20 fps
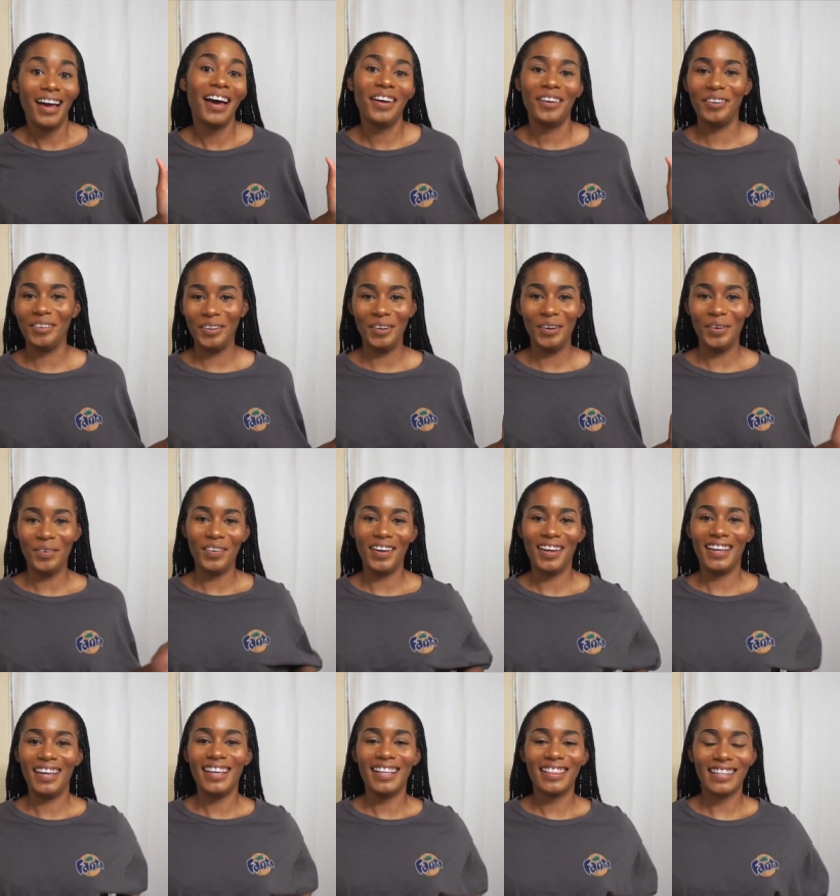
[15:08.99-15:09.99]
I don't know
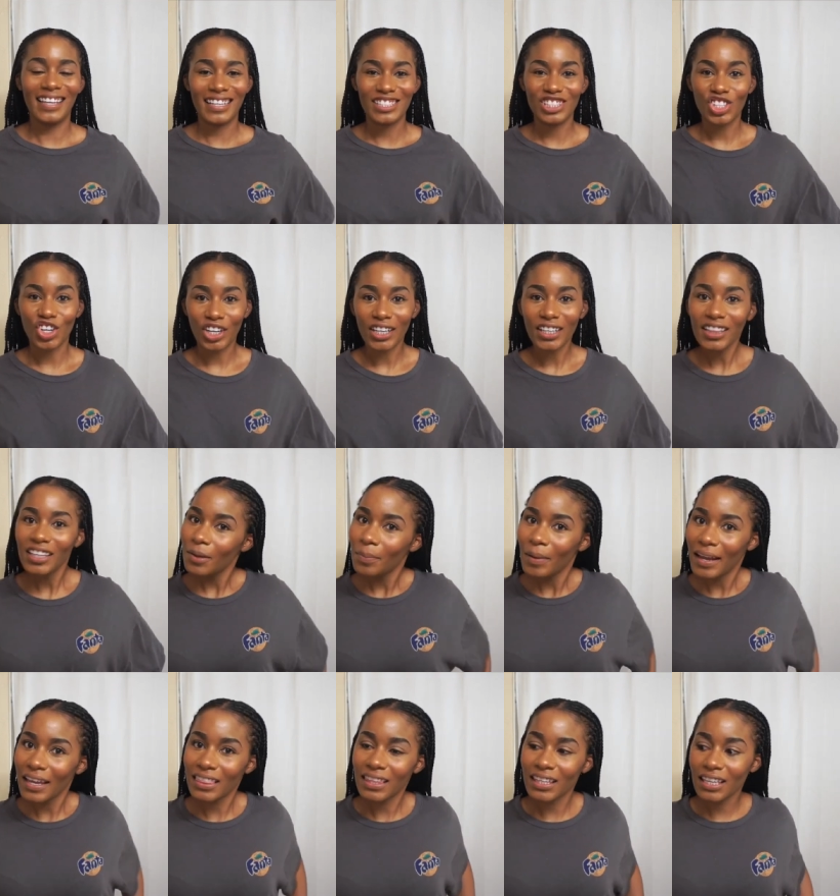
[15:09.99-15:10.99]
what, like a dark lip
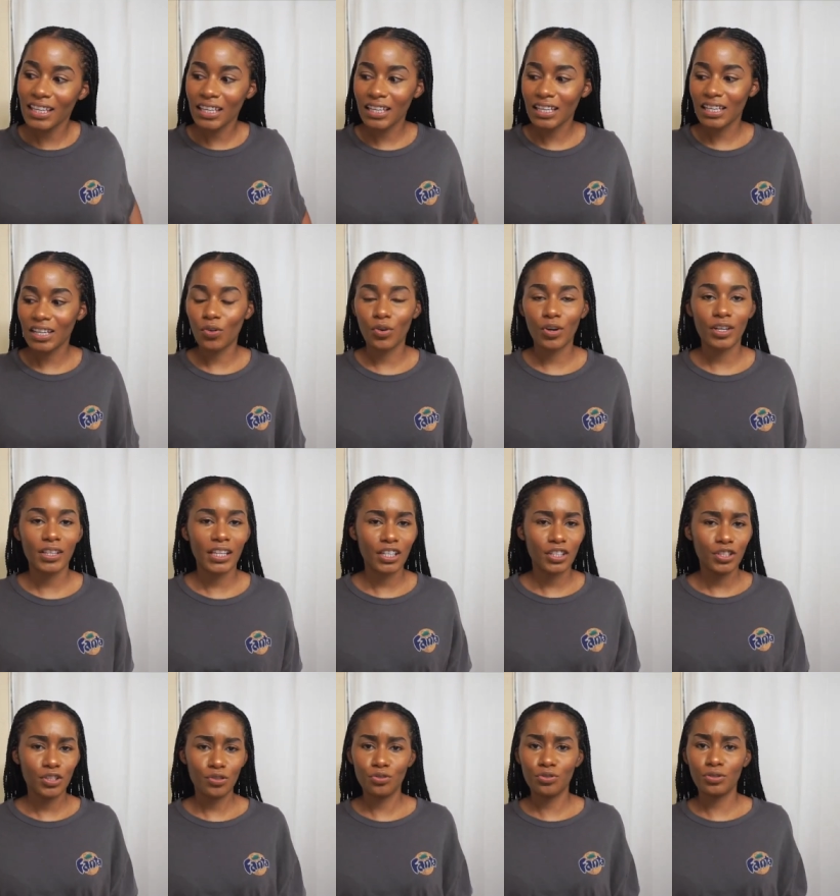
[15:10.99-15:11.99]
I think or like a
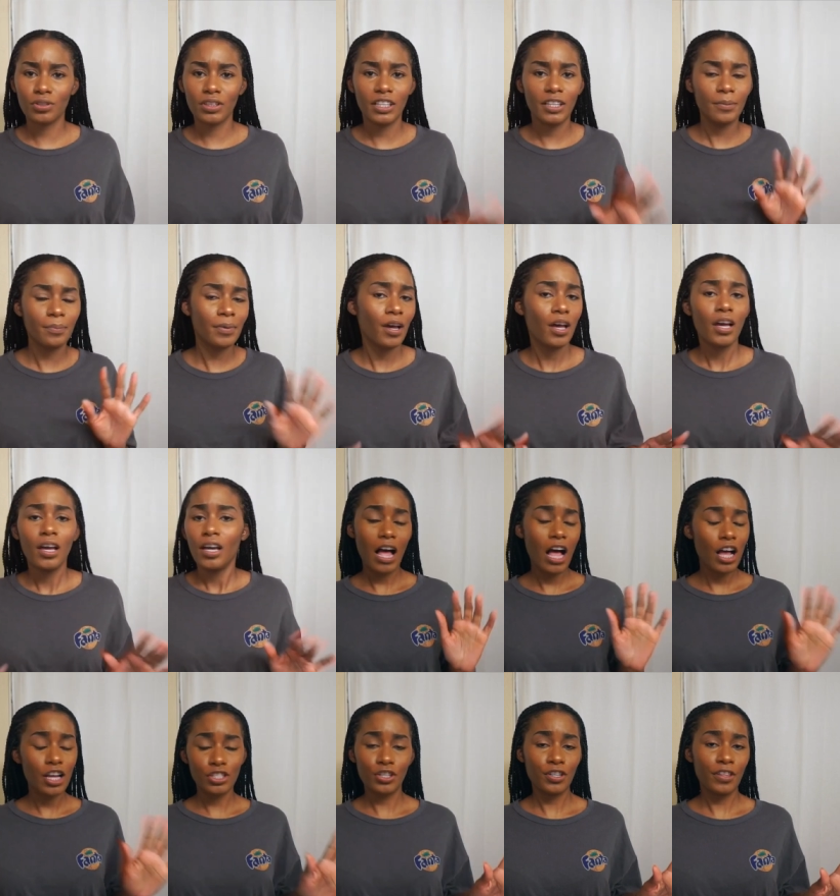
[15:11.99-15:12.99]
neutral lip.
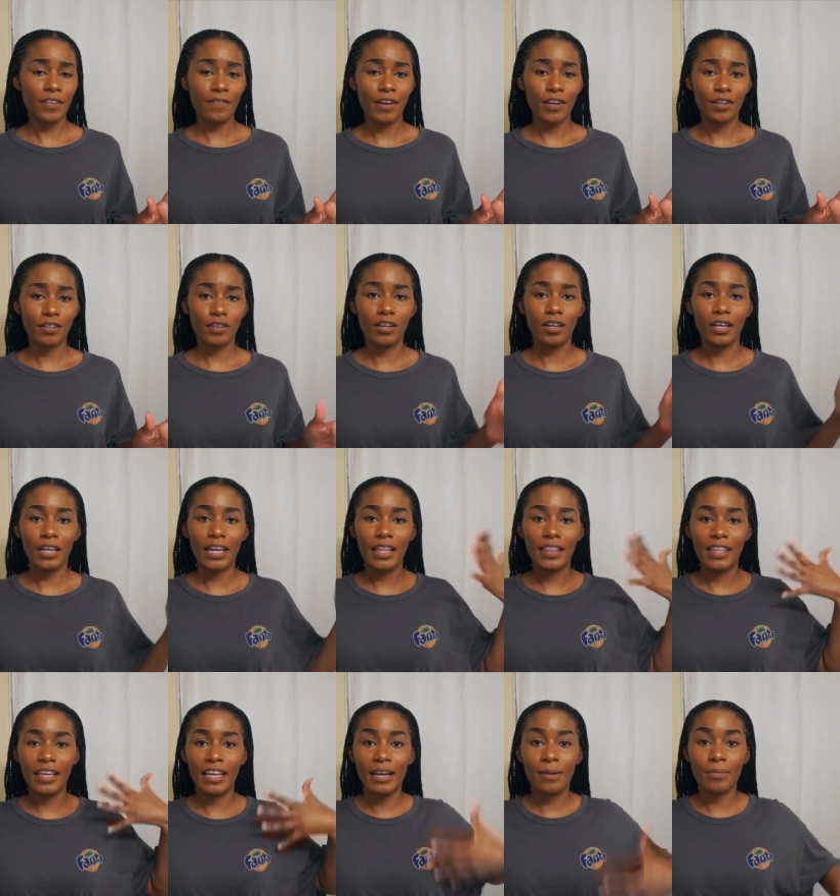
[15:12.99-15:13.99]
I'll show you the final look and
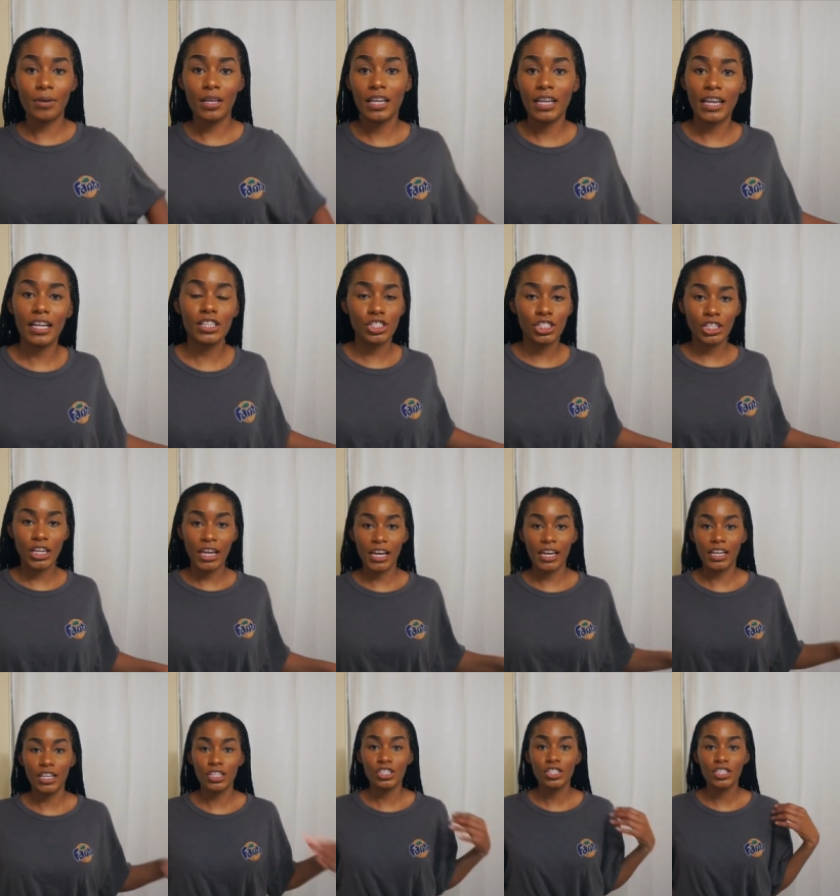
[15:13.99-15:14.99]
then I'm gonna get
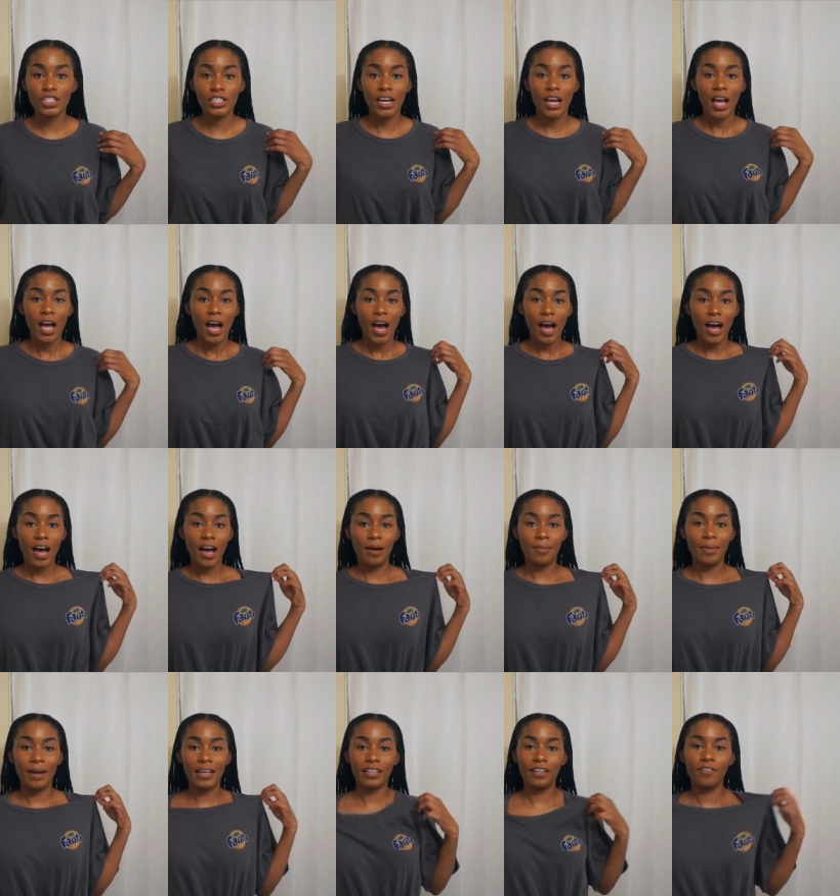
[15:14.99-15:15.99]
changed. Um,
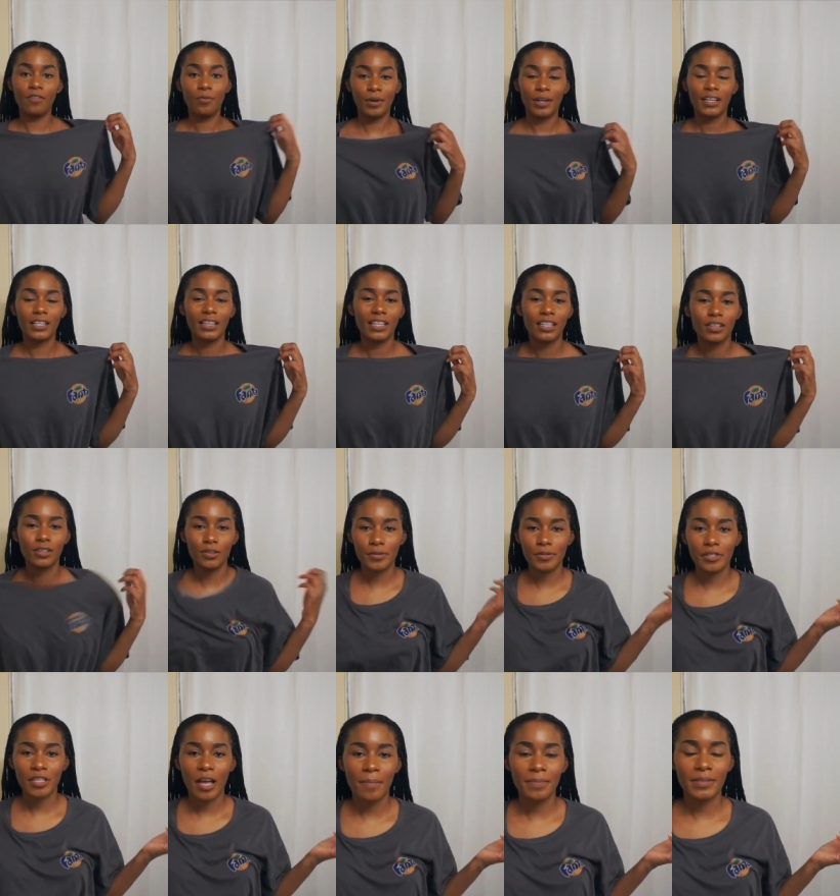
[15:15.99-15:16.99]
I love wearing like
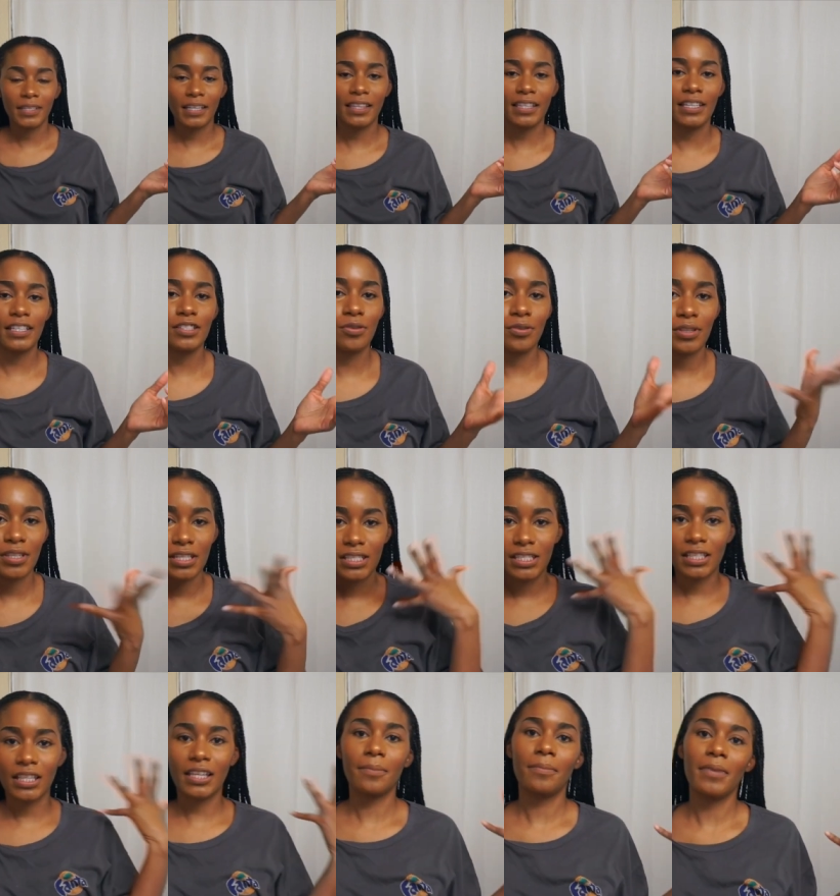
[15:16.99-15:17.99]
loose tops like this so it
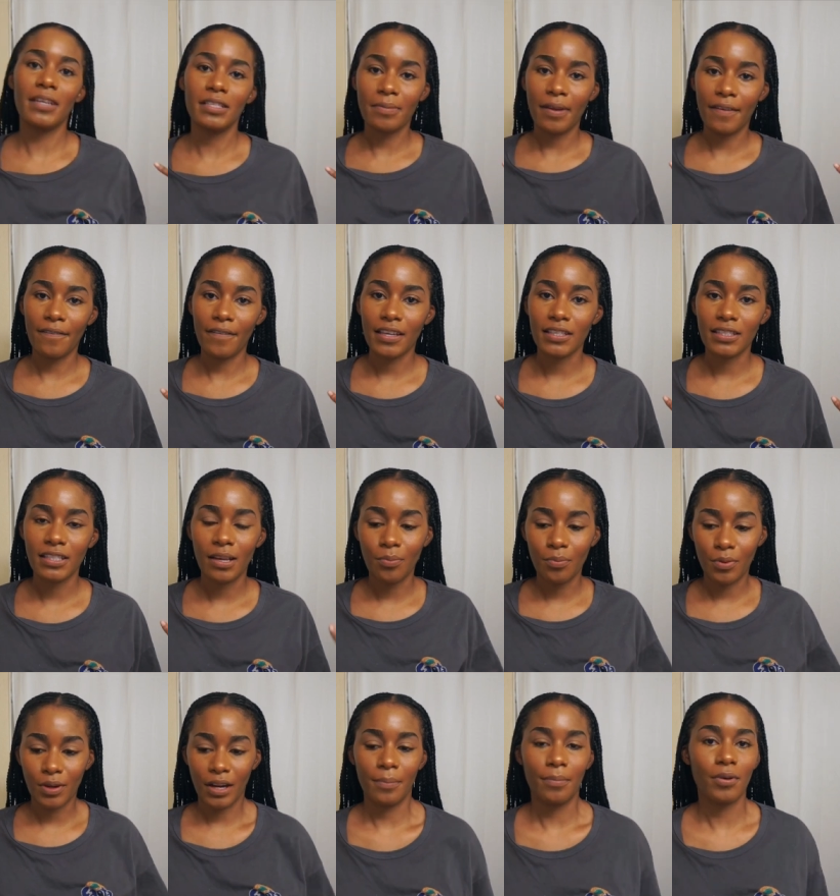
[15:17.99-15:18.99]
doesn't like mess my face up
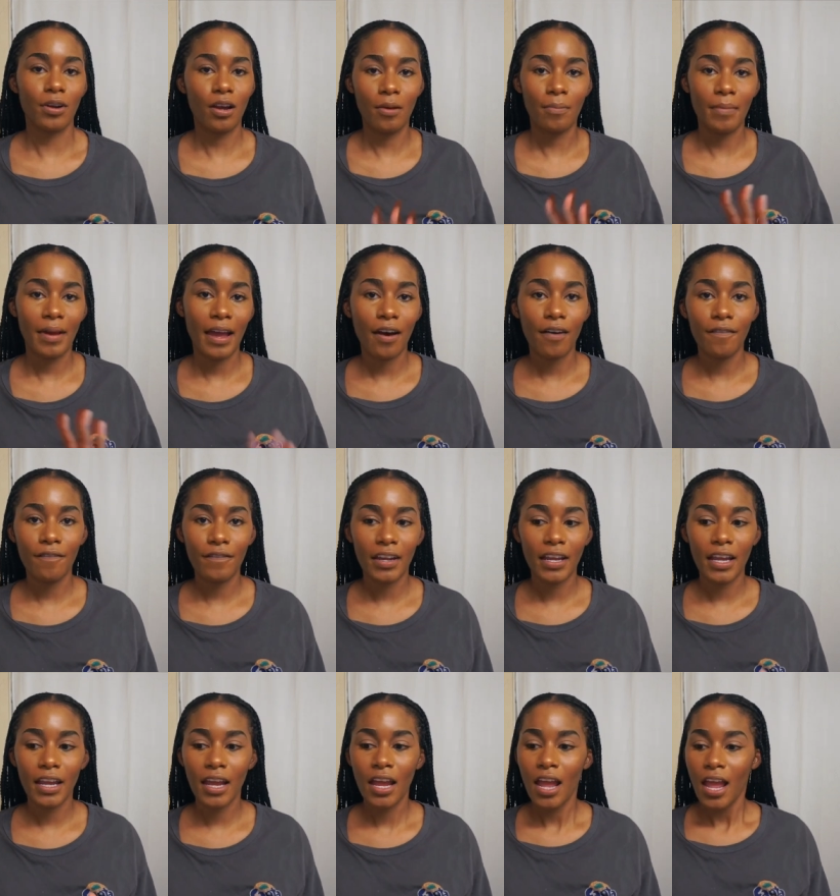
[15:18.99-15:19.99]
when I put on my
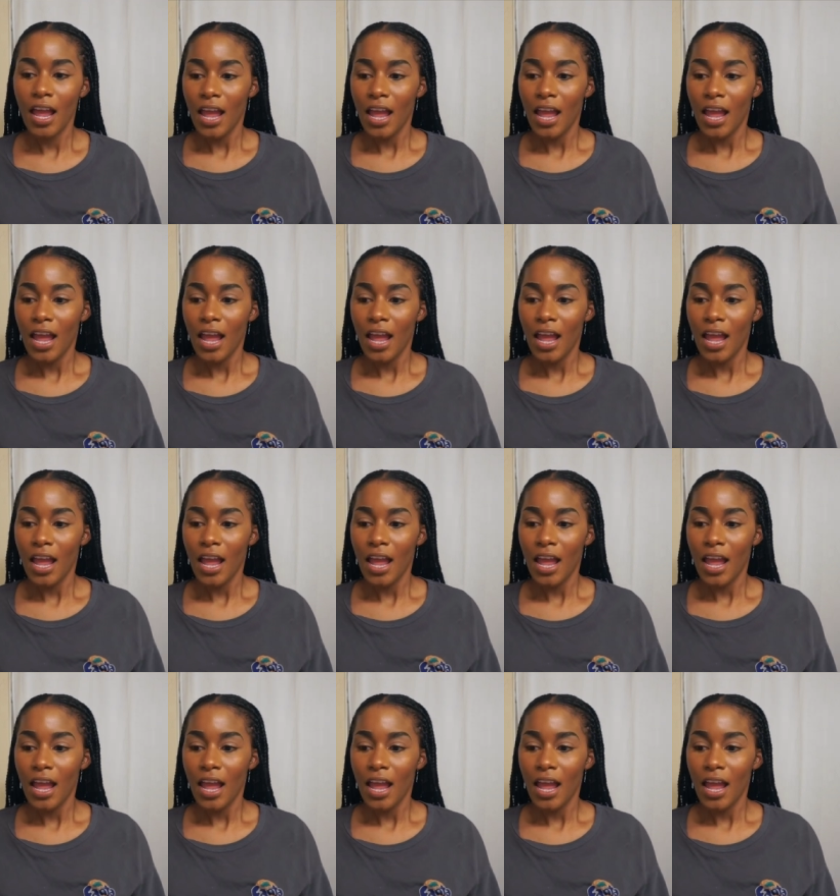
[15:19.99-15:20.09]
outfit.